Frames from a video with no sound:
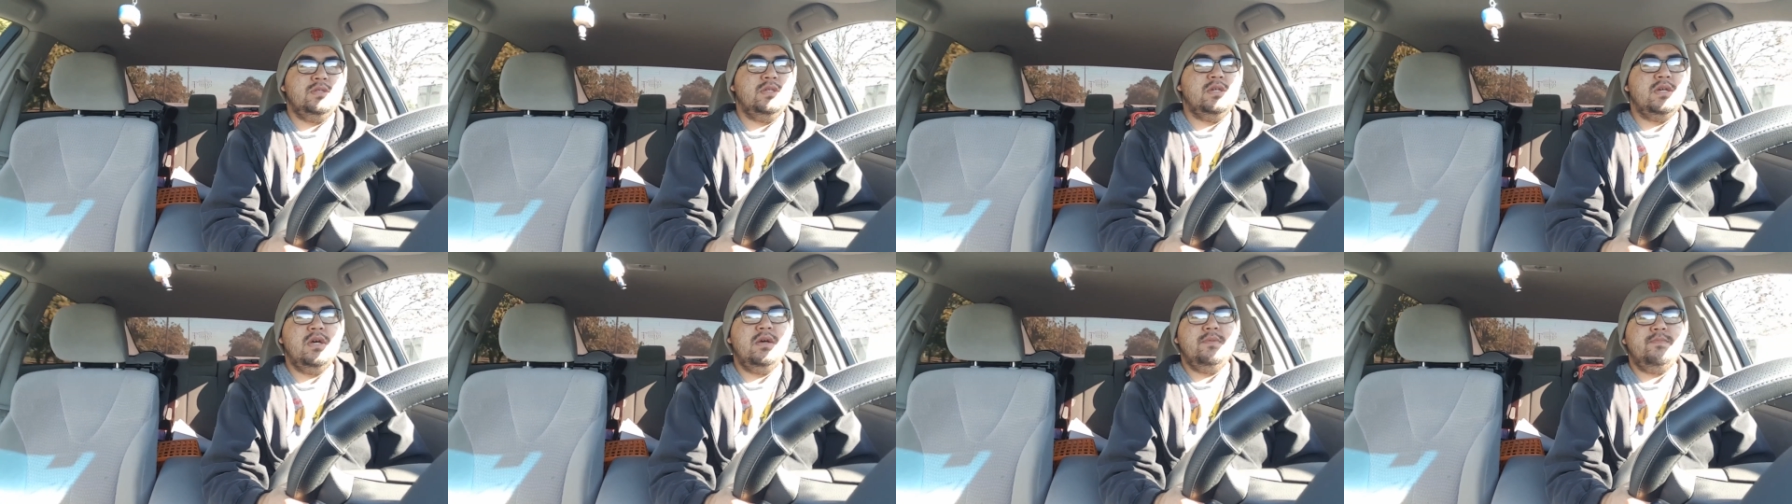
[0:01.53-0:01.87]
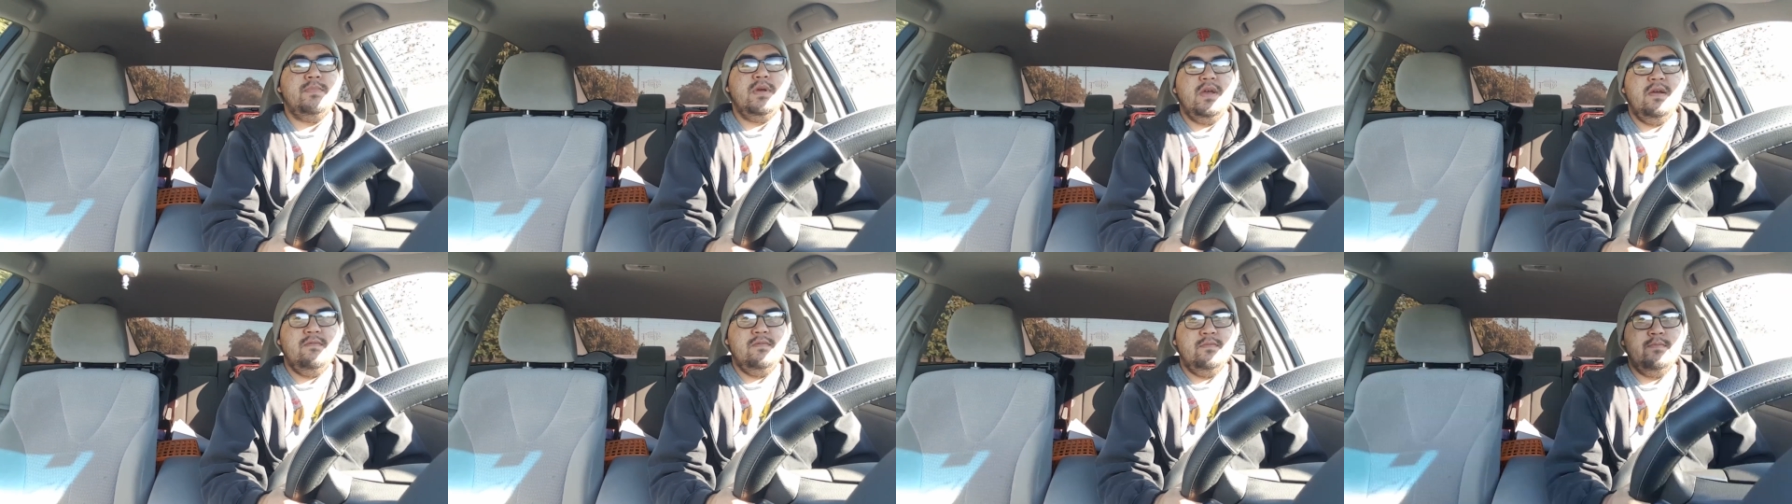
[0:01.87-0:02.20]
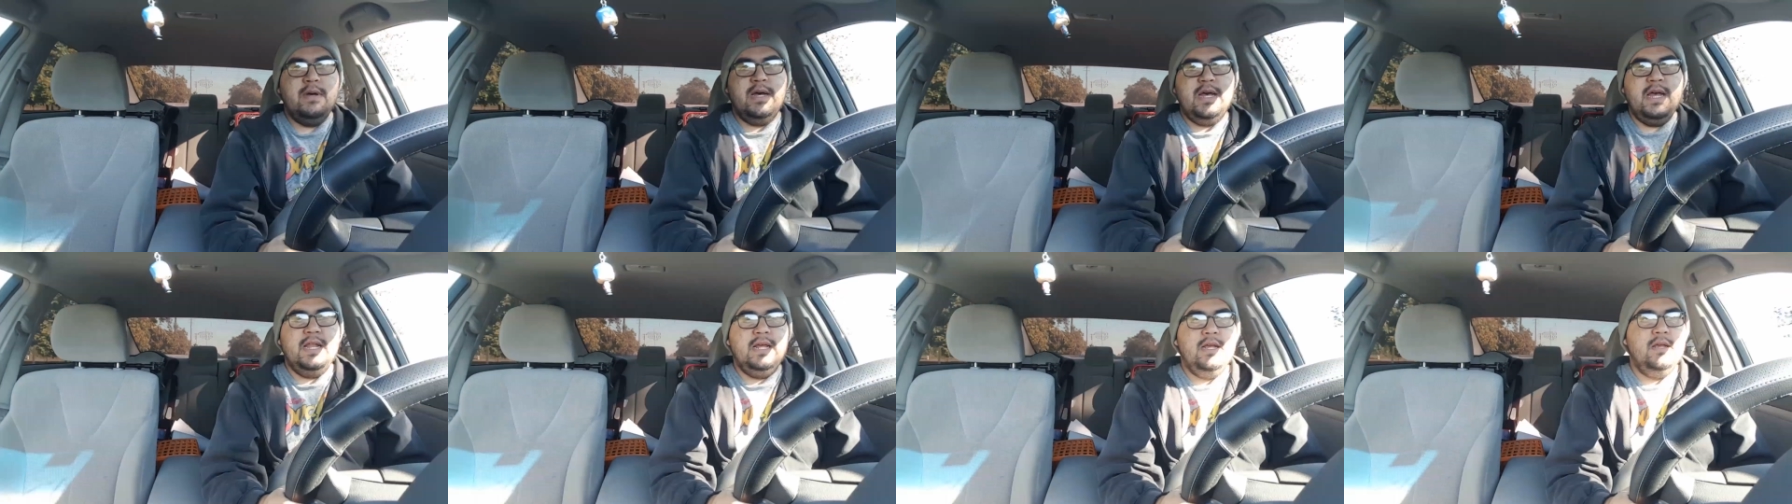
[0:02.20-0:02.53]
What's up,
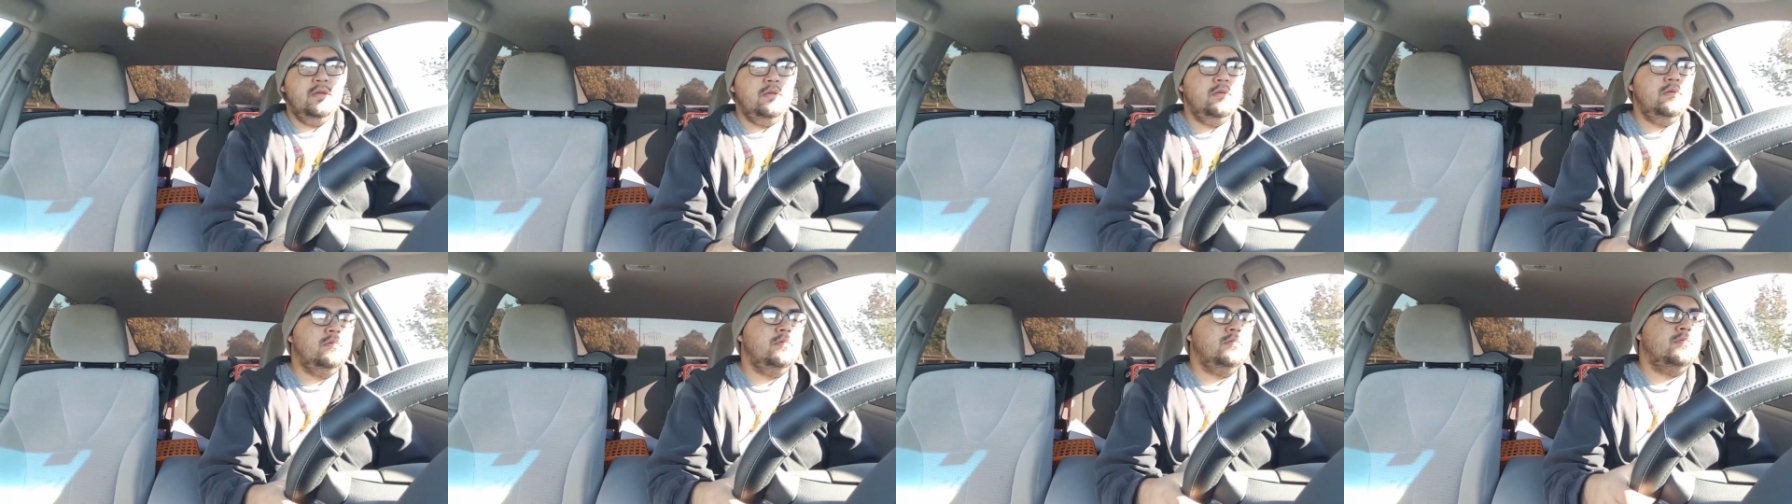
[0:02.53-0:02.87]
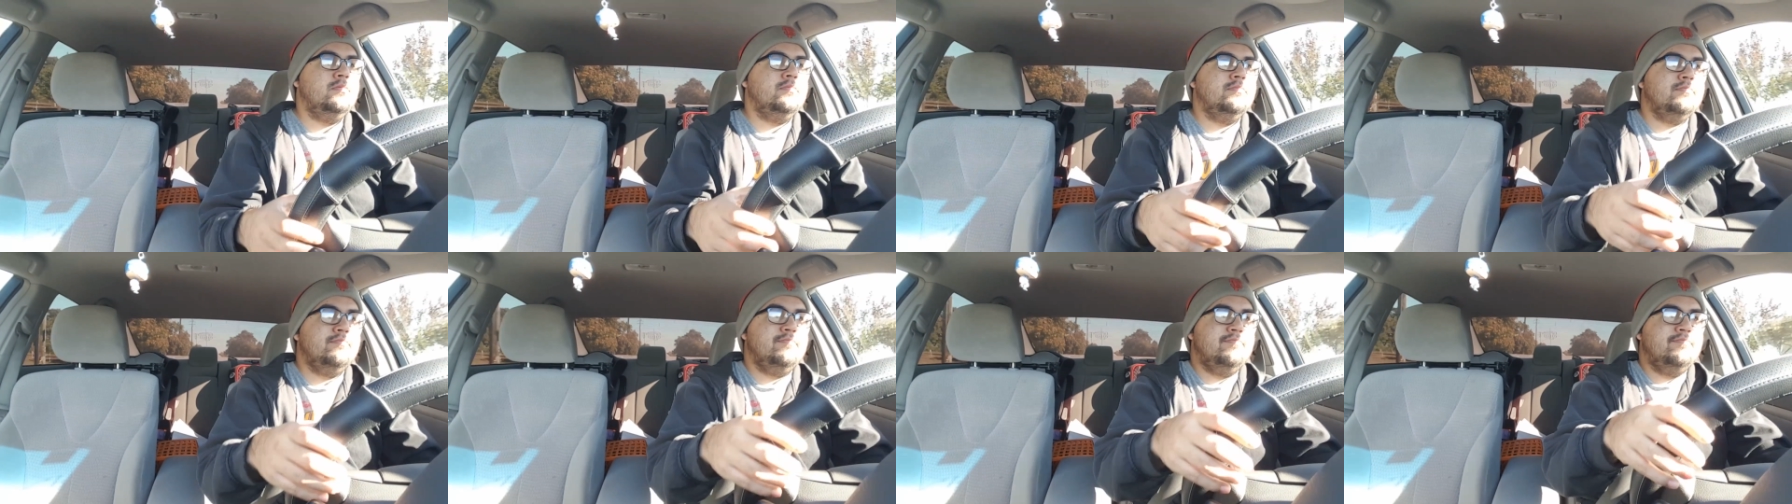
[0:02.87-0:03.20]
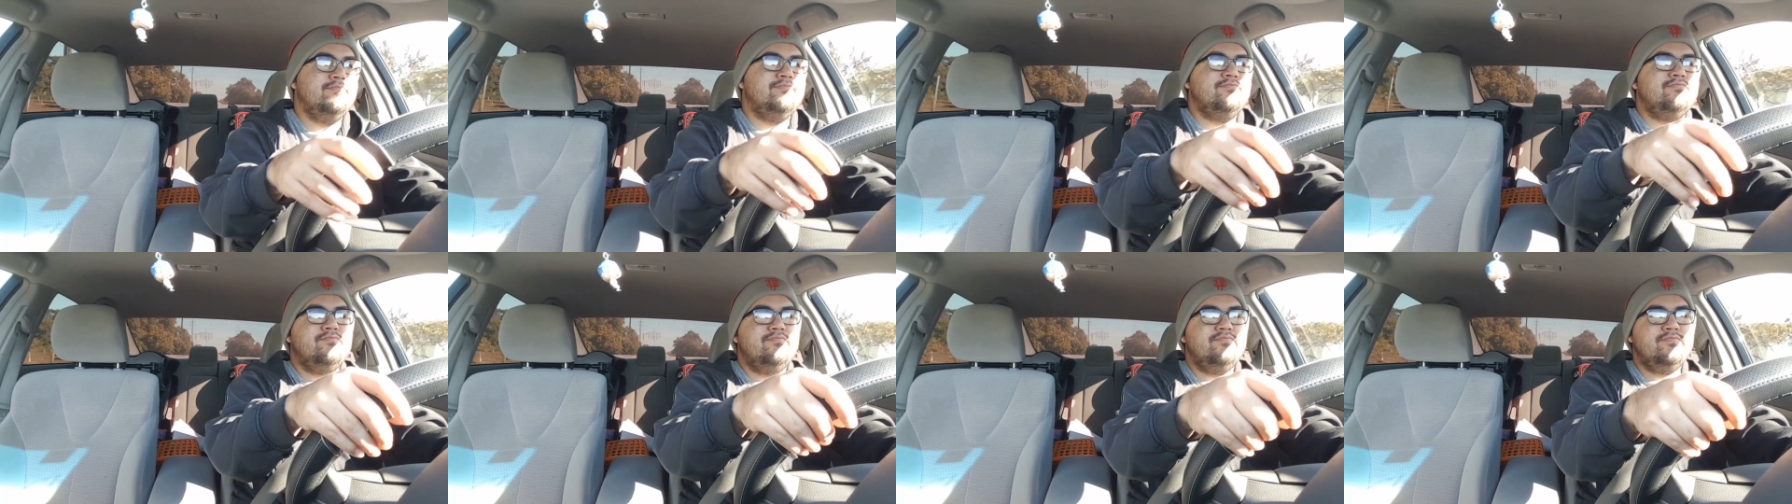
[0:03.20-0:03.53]
everybody?
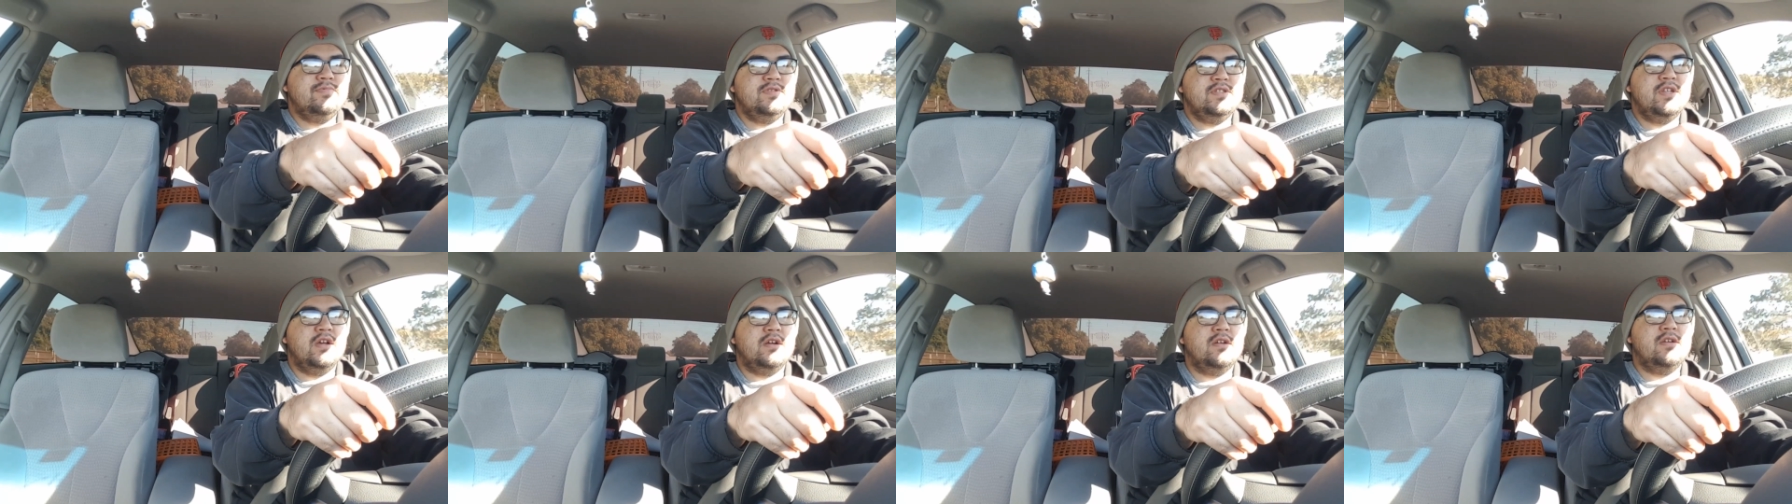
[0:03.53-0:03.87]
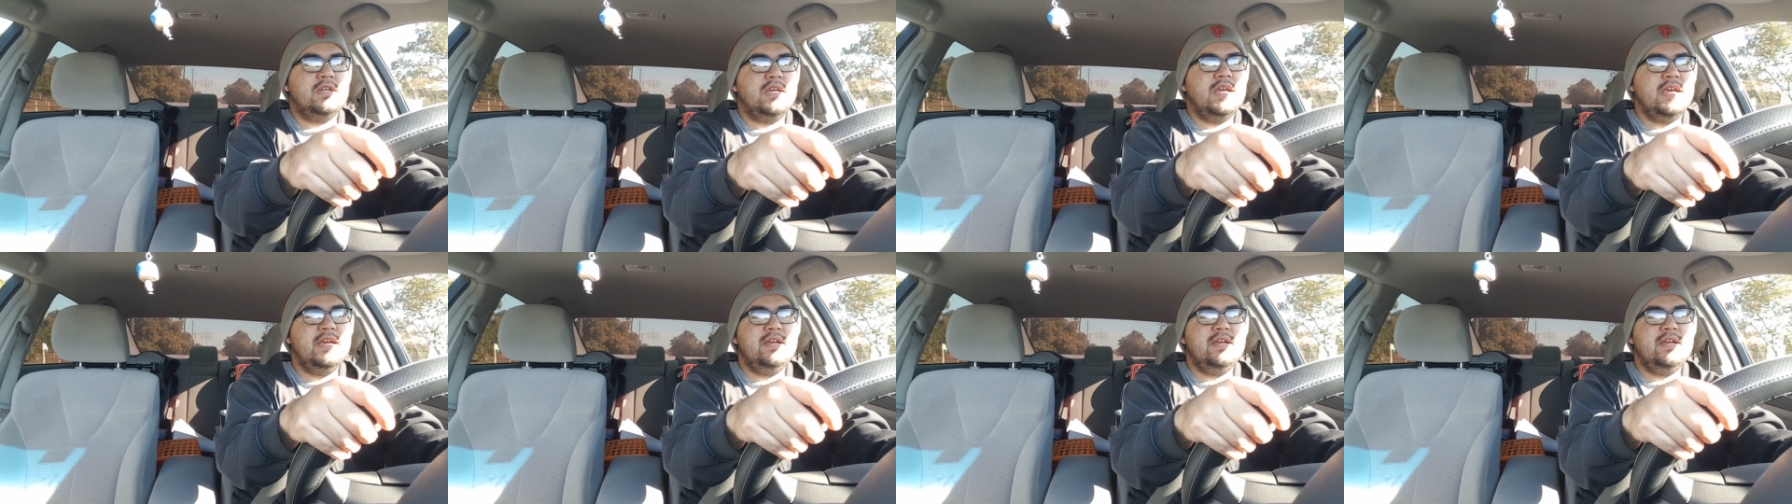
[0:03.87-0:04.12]
Dr.